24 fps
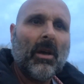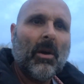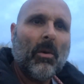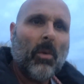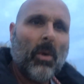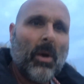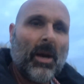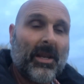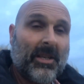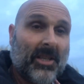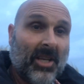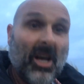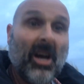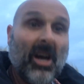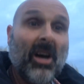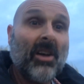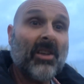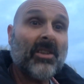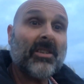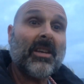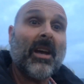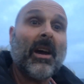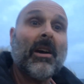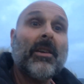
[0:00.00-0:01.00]
well, it
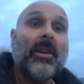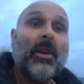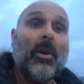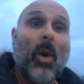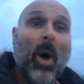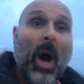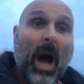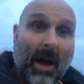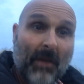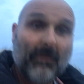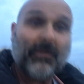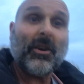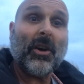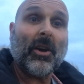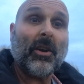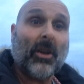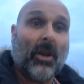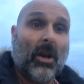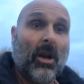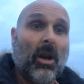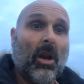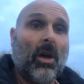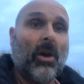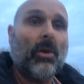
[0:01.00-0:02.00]
turns out you have got a
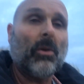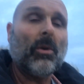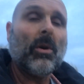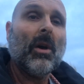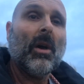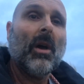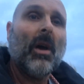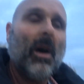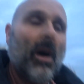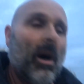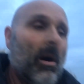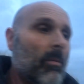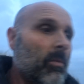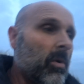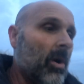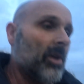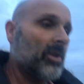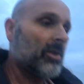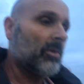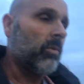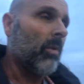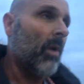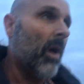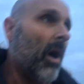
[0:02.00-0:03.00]
clue on
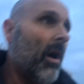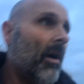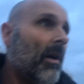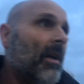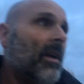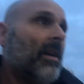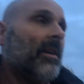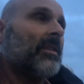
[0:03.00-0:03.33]
what's what.